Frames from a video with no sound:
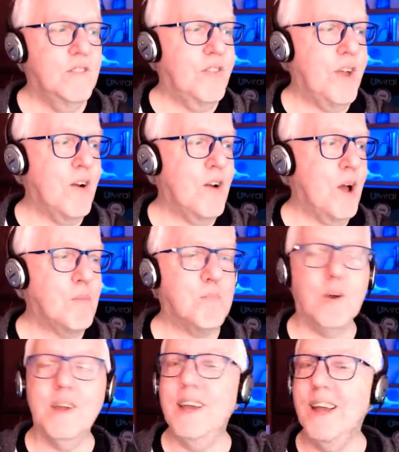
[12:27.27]
They're not
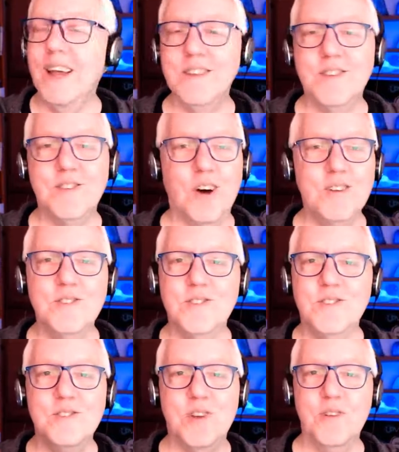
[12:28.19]
bringing in tons
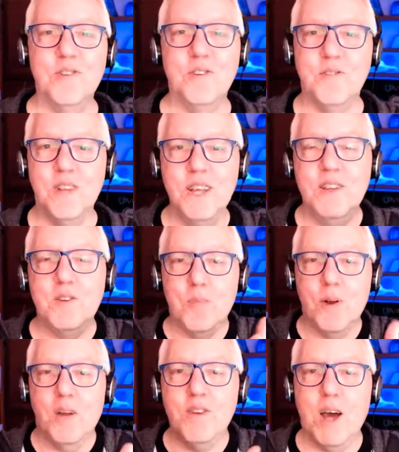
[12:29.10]
and tons of leads,
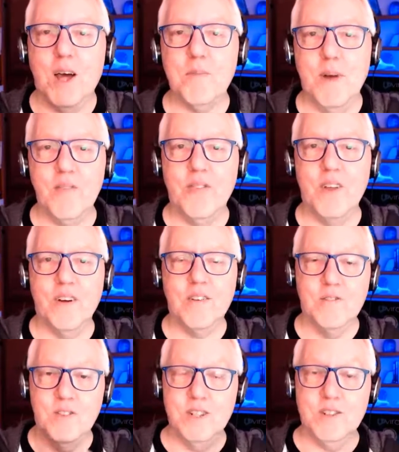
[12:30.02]
but I've got them out there.
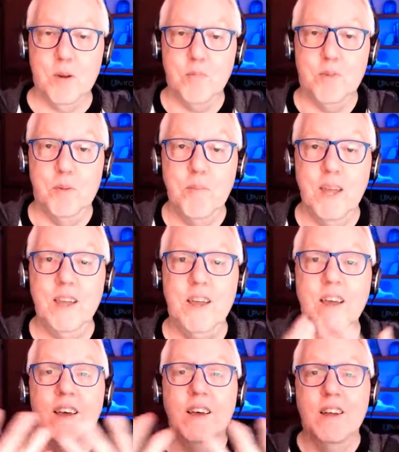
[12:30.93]
It's up to
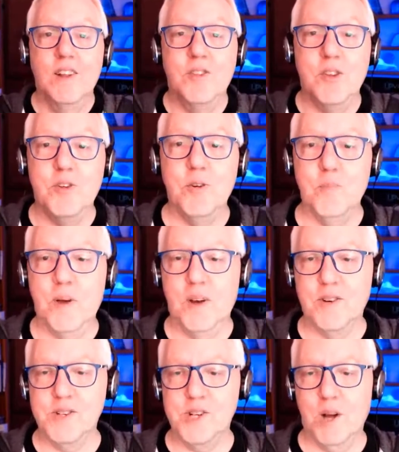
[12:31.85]
me to do a
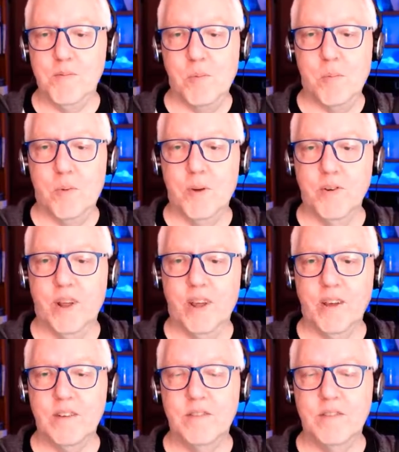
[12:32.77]
better job of promoting.